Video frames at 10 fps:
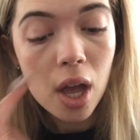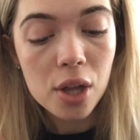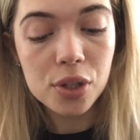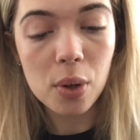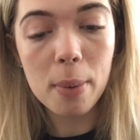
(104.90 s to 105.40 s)

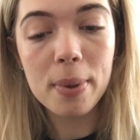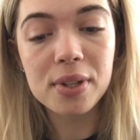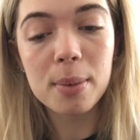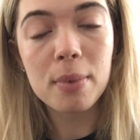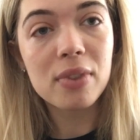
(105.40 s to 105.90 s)
So I put
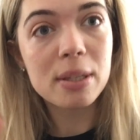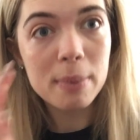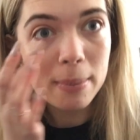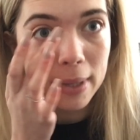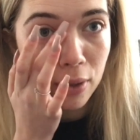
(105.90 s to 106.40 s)
some of this
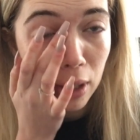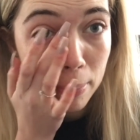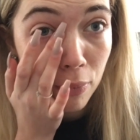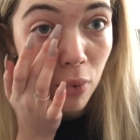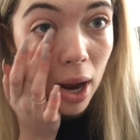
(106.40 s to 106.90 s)
BB
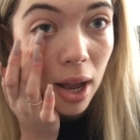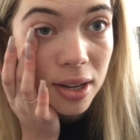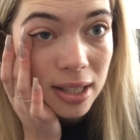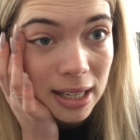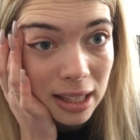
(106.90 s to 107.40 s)
cream right
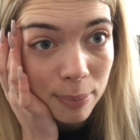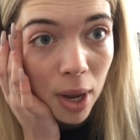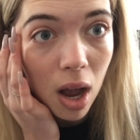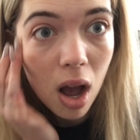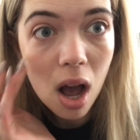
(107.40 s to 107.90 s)
underneath
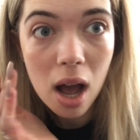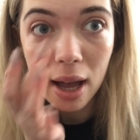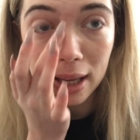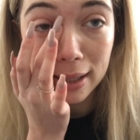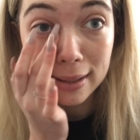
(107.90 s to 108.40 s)
my
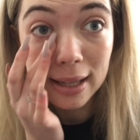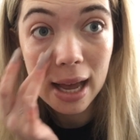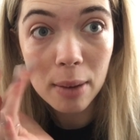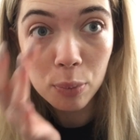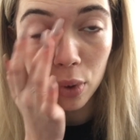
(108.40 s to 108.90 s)
eyes,
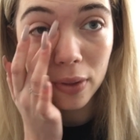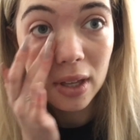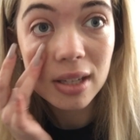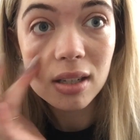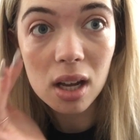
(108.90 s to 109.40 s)
and what
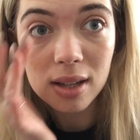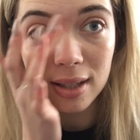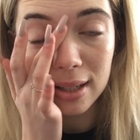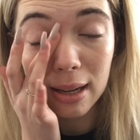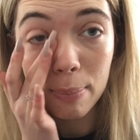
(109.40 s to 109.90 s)
this does
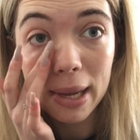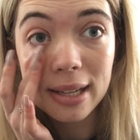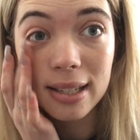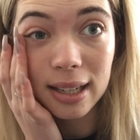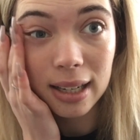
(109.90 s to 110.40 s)
is it
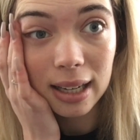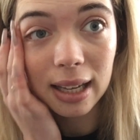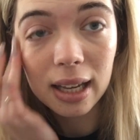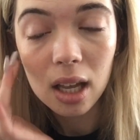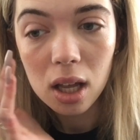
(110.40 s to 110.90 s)

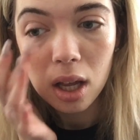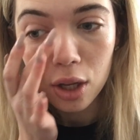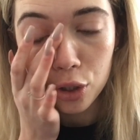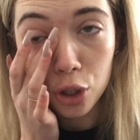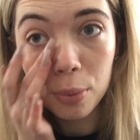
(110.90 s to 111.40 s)
basically
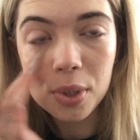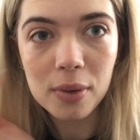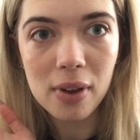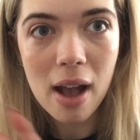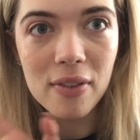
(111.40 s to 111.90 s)
stops you,
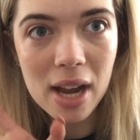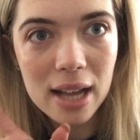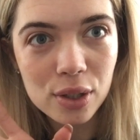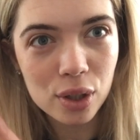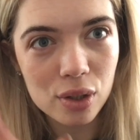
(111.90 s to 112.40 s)
if you haven't
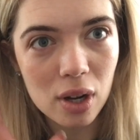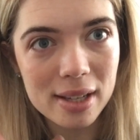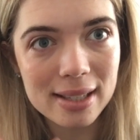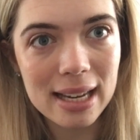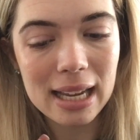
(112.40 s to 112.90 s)
had a good
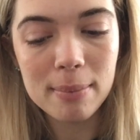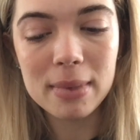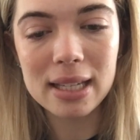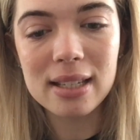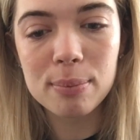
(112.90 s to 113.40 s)
night's sleep,
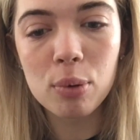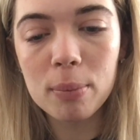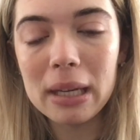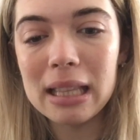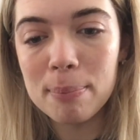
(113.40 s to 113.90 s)
this is
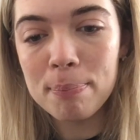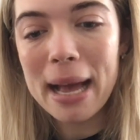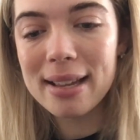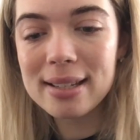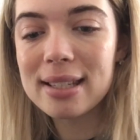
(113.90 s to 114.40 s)
probably the
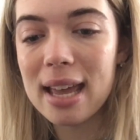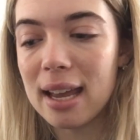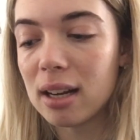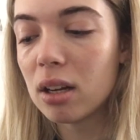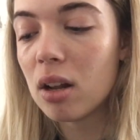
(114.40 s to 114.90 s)
best
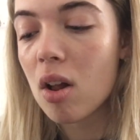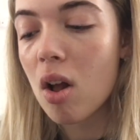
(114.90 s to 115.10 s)
thing